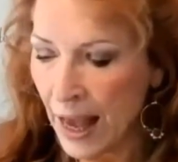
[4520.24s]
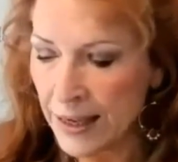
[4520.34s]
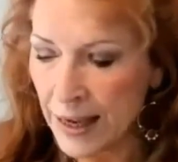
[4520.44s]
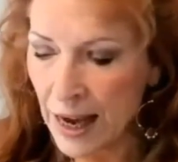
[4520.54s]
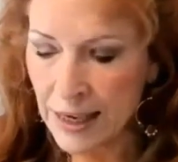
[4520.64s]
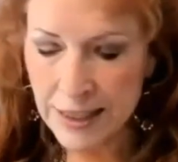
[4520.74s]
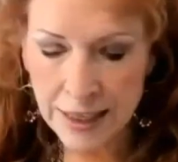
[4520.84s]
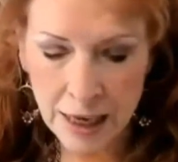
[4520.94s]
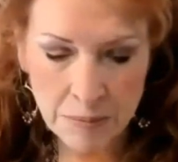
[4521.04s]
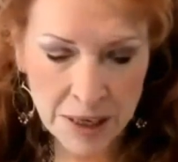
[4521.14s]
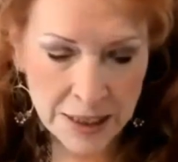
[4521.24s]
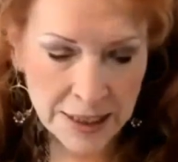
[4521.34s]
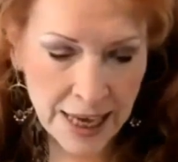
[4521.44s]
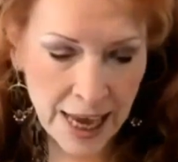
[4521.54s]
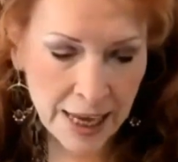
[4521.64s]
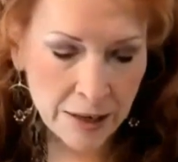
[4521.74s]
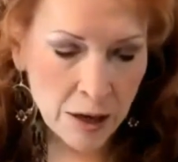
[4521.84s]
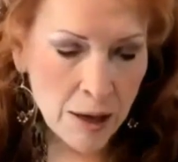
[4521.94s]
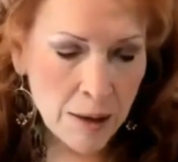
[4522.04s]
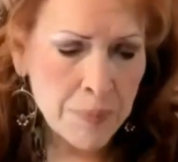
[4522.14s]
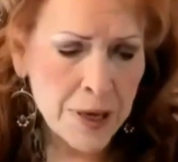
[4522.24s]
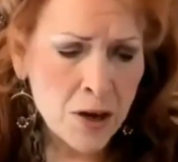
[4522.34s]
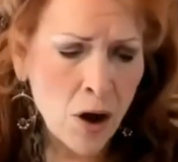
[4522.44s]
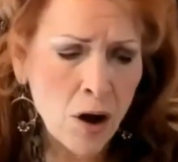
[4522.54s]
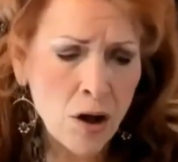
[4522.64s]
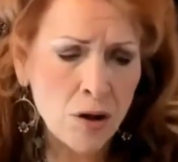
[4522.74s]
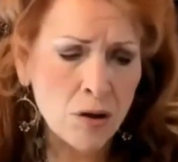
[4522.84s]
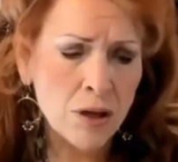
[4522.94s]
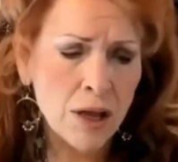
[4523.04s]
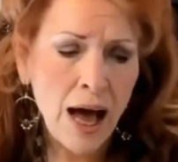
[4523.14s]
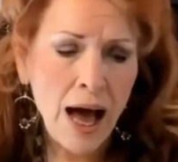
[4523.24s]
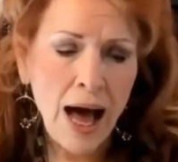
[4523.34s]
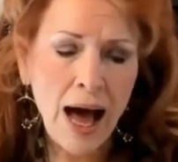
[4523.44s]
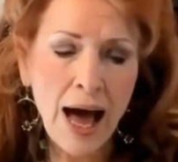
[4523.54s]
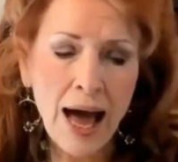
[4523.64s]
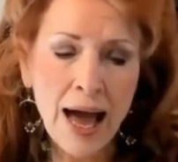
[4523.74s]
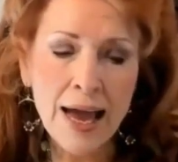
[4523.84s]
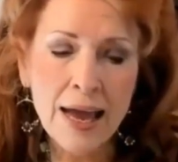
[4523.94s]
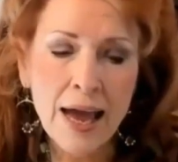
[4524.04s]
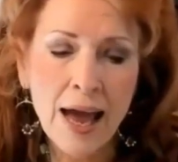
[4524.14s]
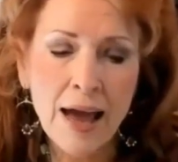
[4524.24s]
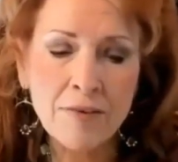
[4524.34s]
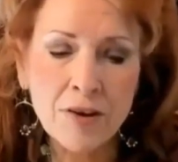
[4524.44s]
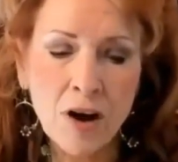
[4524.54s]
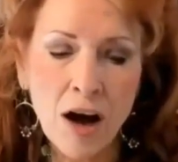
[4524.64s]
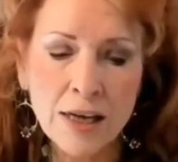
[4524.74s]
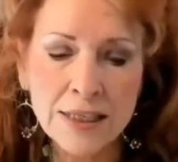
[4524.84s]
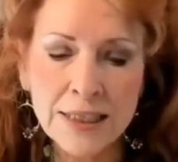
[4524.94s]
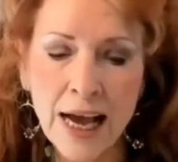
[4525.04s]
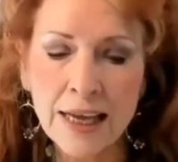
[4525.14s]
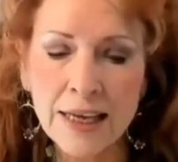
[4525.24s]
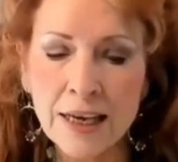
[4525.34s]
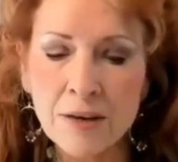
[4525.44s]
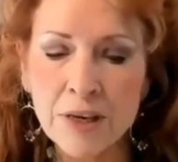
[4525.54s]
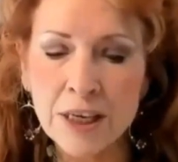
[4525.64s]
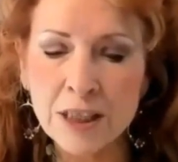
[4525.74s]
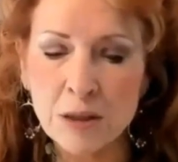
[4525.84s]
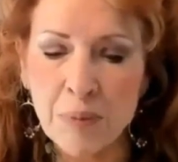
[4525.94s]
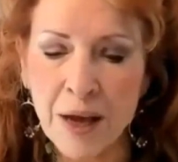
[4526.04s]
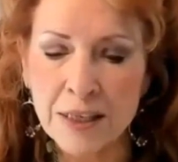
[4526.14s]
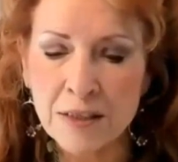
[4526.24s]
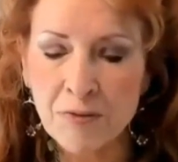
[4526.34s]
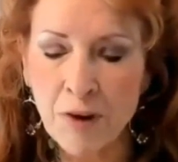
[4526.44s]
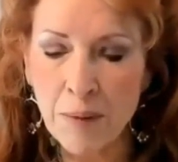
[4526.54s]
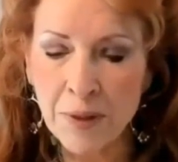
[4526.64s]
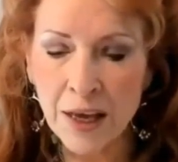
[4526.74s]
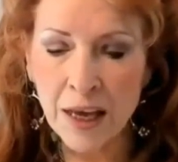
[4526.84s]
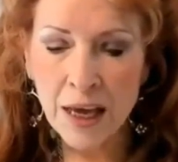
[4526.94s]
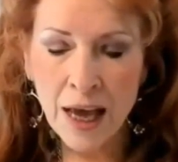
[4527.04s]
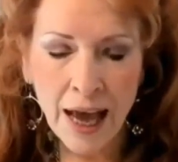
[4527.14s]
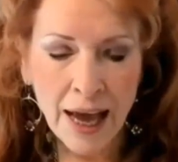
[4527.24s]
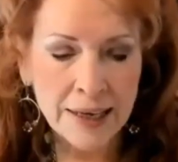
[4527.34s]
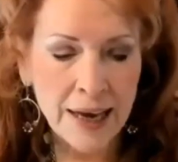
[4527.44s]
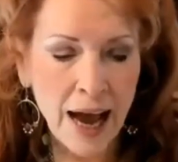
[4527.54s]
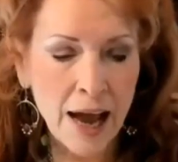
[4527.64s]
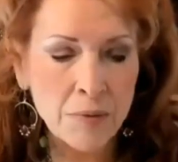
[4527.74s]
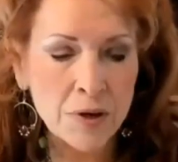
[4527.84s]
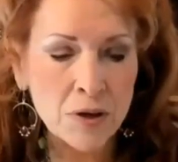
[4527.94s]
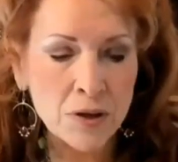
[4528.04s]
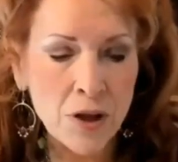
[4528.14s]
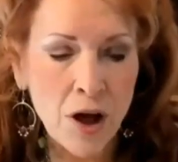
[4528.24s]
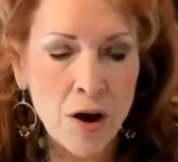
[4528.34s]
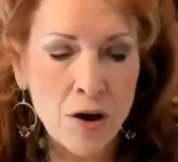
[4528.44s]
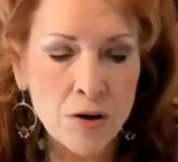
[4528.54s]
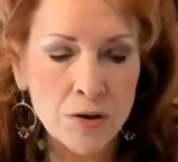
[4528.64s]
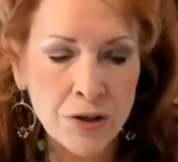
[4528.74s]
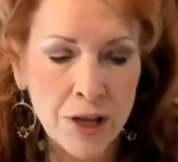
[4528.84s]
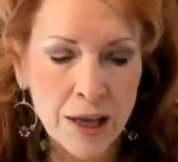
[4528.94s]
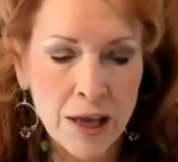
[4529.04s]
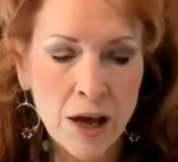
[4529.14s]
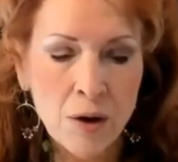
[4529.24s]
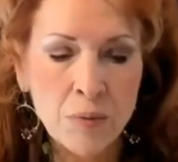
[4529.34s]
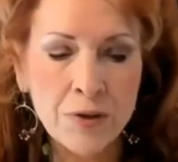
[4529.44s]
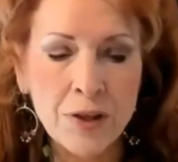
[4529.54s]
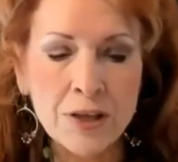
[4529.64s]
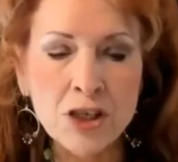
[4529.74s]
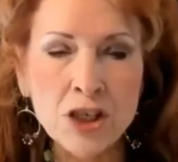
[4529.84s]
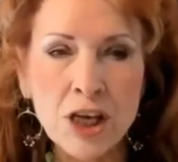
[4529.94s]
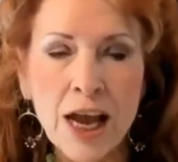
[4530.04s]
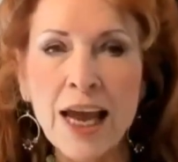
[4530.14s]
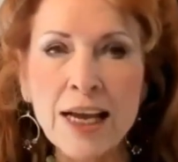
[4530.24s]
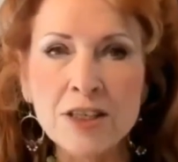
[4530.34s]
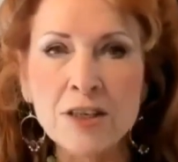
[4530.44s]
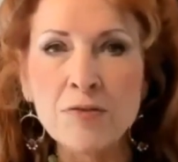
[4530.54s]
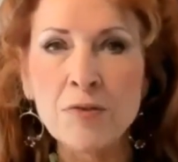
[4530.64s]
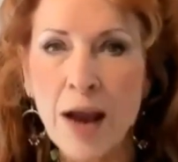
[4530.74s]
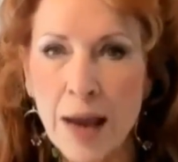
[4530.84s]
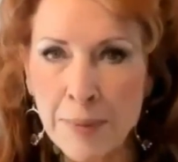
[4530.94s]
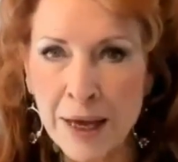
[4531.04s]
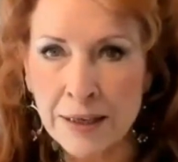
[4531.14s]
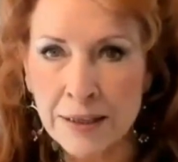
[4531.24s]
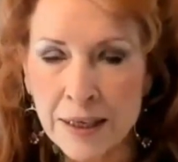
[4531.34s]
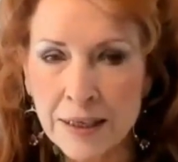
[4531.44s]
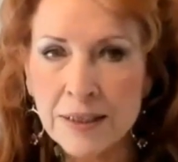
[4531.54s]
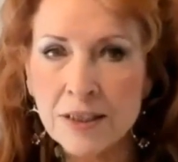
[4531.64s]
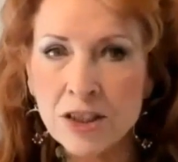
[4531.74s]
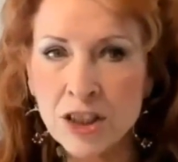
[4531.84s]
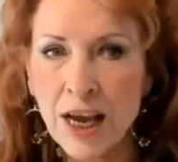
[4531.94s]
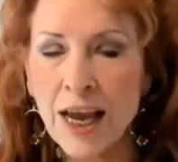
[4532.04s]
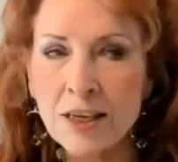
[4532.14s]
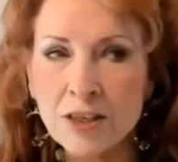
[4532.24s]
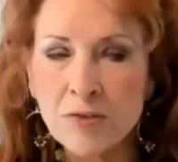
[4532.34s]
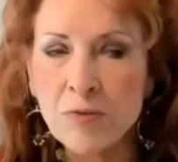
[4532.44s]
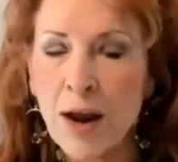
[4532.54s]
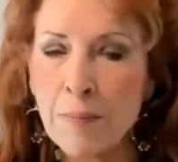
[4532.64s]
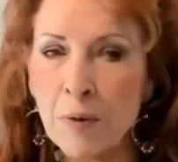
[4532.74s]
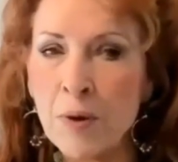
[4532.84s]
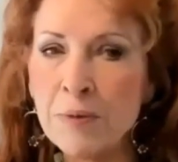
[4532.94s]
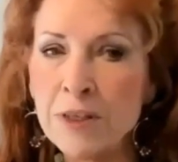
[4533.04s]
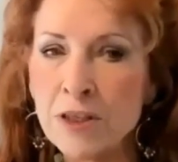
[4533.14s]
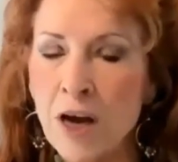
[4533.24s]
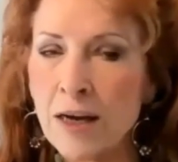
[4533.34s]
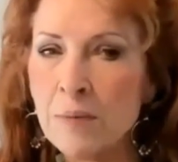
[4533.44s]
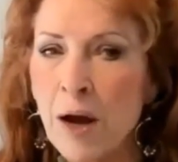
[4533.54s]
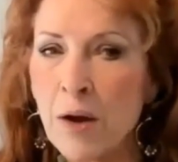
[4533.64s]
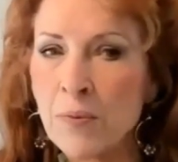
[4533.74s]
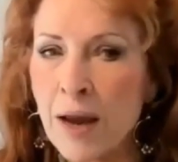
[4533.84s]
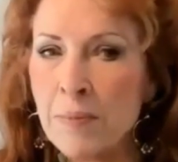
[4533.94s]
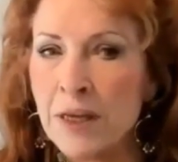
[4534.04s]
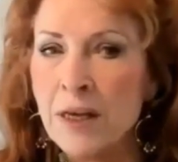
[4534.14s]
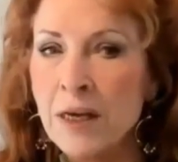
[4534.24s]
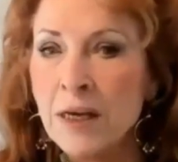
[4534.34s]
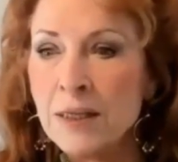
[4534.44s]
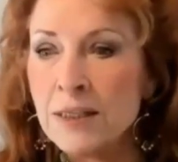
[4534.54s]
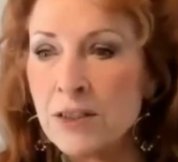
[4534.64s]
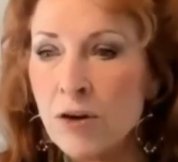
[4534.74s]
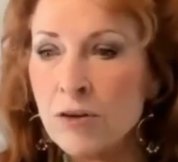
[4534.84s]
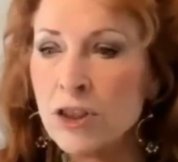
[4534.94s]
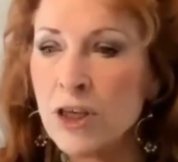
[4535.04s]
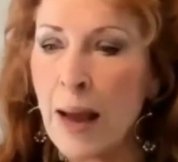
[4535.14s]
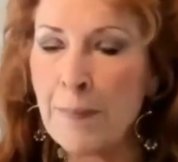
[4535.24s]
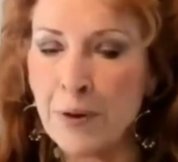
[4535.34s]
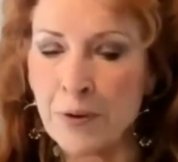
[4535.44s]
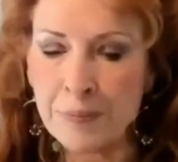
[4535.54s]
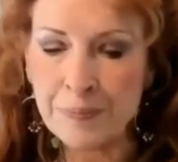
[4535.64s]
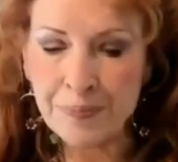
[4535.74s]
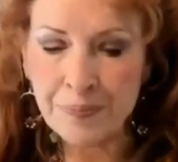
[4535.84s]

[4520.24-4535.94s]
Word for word: And unto him he said, Behold, I have caused thy iniquities to pass from thee, and I will clothe thee with a change of raiment. Change of raiment. We've been talking about raiment this whole chapter.